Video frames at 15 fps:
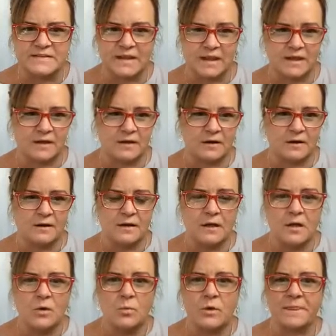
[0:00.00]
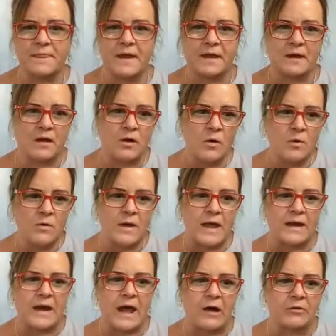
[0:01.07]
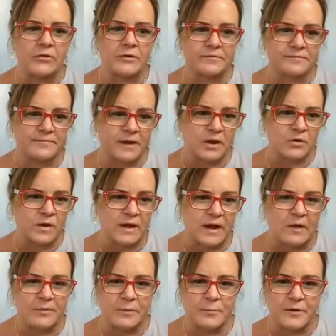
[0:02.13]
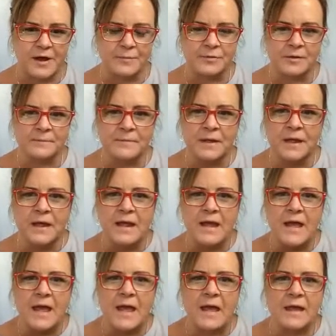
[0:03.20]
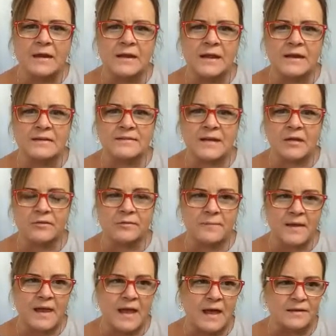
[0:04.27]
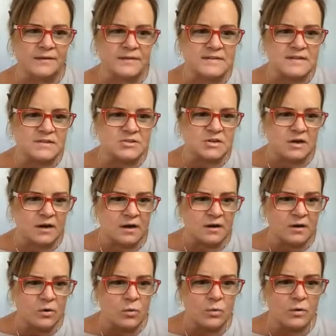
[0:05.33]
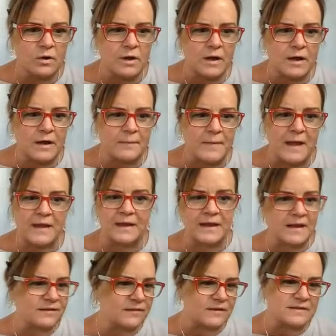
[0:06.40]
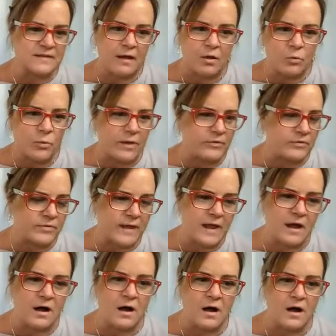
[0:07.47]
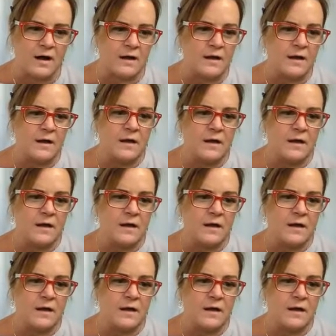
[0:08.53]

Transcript: to hear what they know and how they're figuring out the problem. And it tells me as a teacher, I can easily tell whether they are